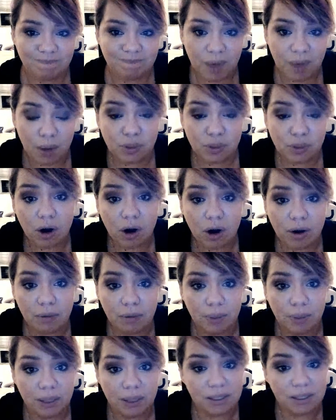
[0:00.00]
I'm sorry,
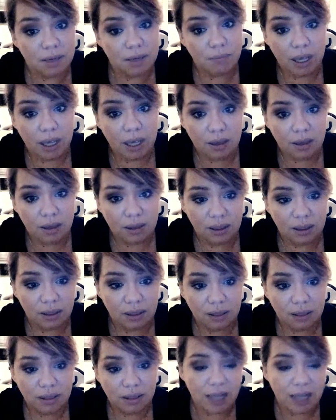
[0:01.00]
but to me,
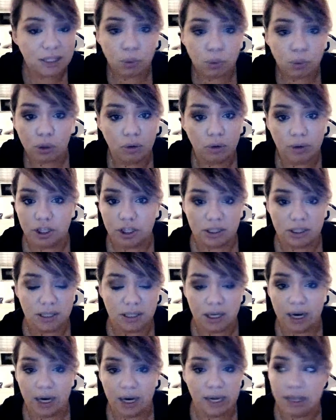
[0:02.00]
that's more courageous
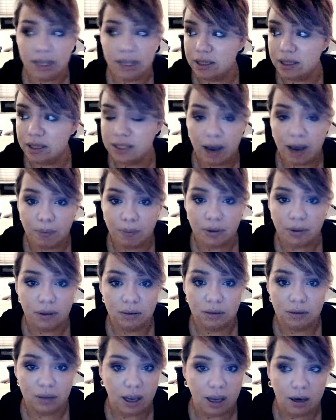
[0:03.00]
than anything that's
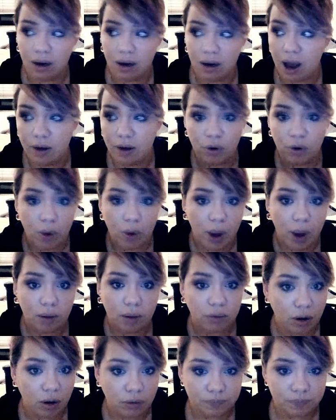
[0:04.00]
happened in I don't know how
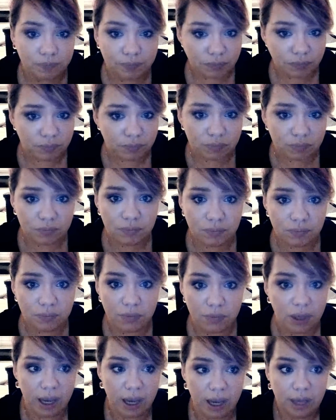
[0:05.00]
long,
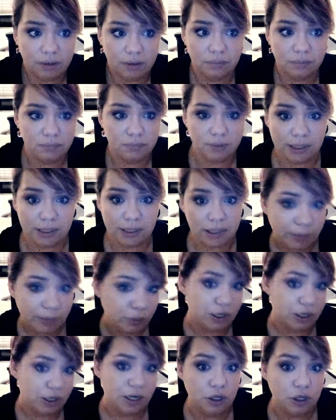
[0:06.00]
in
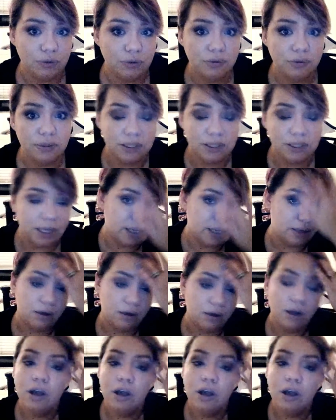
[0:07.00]
celebrity news, in